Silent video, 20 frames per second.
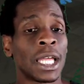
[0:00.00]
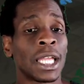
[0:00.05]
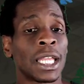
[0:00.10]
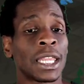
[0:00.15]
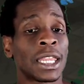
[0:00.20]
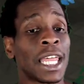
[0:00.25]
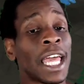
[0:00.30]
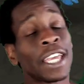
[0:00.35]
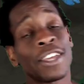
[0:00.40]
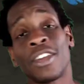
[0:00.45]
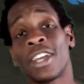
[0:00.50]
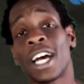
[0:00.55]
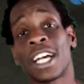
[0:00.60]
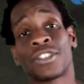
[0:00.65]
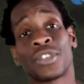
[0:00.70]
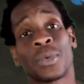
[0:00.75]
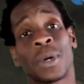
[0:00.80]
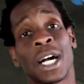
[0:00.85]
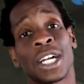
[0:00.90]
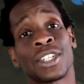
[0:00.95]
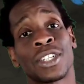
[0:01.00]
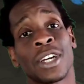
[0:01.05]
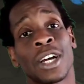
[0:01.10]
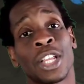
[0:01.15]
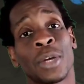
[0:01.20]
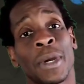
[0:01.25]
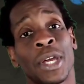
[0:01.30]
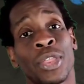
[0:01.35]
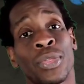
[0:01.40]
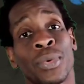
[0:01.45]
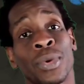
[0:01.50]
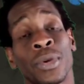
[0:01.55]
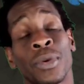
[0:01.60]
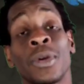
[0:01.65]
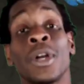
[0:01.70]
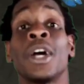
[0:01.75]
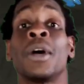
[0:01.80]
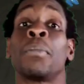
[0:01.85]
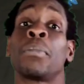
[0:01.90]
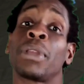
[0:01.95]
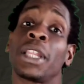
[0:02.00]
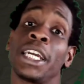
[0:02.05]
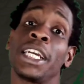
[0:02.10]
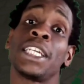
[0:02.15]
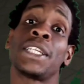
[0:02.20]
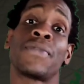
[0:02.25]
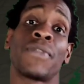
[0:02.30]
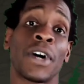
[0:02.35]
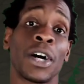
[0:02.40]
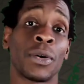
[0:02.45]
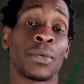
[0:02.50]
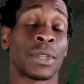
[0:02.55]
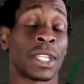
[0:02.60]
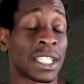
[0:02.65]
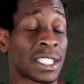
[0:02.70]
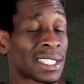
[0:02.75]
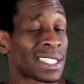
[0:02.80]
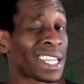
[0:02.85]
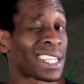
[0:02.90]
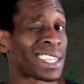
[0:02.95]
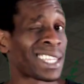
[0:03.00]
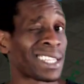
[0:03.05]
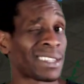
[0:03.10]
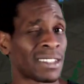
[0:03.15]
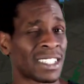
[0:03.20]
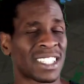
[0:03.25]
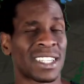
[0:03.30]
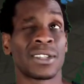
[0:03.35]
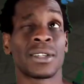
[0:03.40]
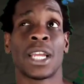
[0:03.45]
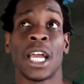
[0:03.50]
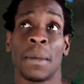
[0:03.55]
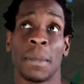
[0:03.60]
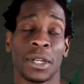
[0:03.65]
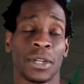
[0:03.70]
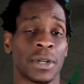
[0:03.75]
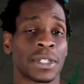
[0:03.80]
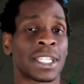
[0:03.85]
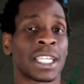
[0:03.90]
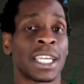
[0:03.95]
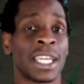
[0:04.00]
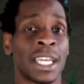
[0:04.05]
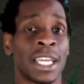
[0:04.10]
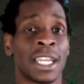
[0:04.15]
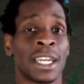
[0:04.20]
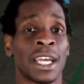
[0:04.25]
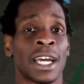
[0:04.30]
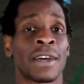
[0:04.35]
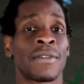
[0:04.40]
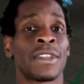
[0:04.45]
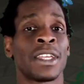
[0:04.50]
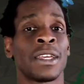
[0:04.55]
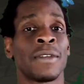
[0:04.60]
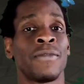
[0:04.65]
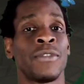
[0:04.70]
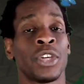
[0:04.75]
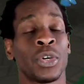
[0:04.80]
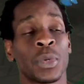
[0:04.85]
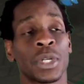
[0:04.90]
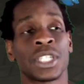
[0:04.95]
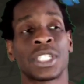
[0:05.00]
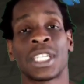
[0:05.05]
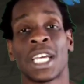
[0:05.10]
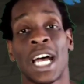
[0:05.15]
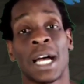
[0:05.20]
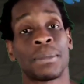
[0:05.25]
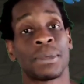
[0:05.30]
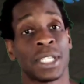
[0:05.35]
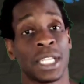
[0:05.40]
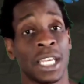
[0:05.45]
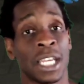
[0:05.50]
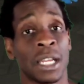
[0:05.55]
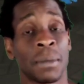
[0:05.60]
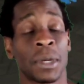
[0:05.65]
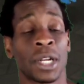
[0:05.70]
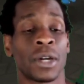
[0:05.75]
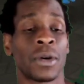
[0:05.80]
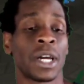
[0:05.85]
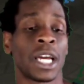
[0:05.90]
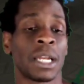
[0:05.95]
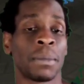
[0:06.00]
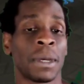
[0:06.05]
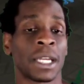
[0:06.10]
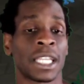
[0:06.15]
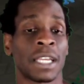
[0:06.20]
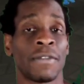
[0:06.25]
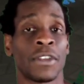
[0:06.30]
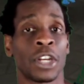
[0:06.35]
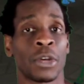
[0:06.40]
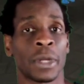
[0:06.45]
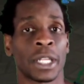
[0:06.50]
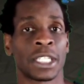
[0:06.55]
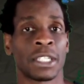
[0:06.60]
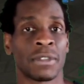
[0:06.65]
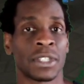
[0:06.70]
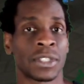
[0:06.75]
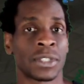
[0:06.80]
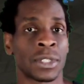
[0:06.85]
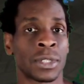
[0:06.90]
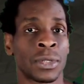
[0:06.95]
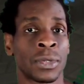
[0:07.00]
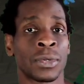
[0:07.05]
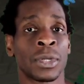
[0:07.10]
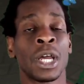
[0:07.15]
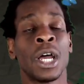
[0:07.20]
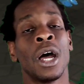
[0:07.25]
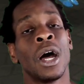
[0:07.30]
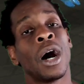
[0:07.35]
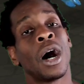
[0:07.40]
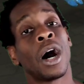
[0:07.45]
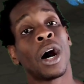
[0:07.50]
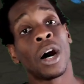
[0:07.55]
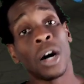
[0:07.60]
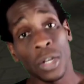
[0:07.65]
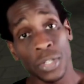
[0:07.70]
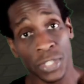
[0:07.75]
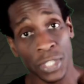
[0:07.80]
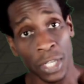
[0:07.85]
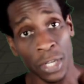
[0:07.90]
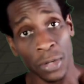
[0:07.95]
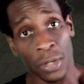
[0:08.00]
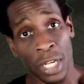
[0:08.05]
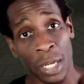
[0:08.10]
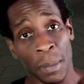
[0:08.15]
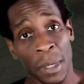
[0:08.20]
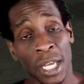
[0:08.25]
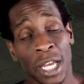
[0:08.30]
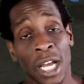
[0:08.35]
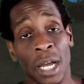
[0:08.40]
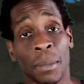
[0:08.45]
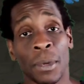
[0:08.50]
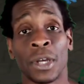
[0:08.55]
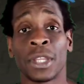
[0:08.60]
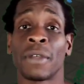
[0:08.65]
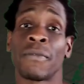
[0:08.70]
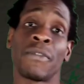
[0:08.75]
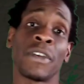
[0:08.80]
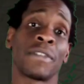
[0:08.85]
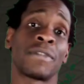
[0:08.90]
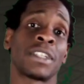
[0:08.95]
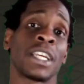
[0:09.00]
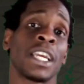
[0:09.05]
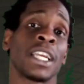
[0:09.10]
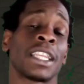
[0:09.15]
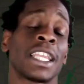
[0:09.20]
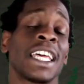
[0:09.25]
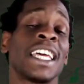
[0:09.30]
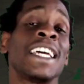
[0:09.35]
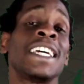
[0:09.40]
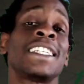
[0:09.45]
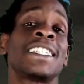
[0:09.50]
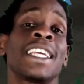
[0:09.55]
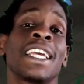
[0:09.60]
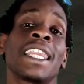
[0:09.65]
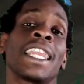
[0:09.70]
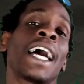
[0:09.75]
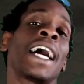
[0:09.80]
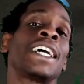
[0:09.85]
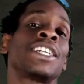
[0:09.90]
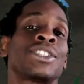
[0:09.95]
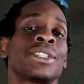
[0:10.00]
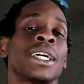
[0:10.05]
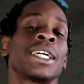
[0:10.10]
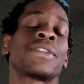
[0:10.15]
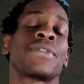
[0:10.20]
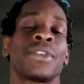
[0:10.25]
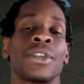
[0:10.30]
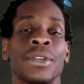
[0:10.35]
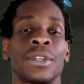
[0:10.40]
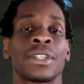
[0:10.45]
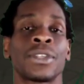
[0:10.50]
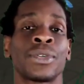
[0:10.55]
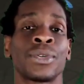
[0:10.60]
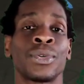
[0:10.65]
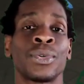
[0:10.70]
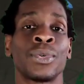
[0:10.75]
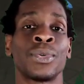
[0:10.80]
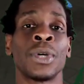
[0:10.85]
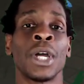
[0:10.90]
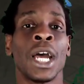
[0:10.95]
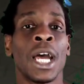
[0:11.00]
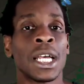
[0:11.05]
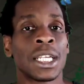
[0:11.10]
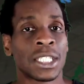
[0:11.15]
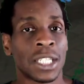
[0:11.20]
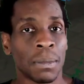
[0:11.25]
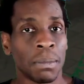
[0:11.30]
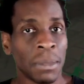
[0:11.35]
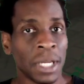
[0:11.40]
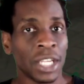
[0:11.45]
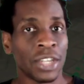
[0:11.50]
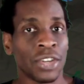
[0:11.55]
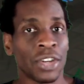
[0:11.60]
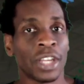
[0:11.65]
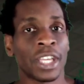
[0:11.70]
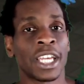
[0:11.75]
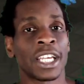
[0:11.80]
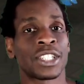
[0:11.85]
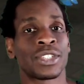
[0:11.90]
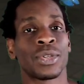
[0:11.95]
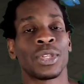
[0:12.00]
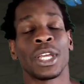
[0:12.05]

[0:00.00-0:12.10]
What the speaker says: thank you guys for watching all the way through. Please vote. This is like this coming towards the end of the viewers top 10. I'm gonna go ahead and make that video relatively soon. Also, coming up on the 15th is the last chance for you to submit your kits to the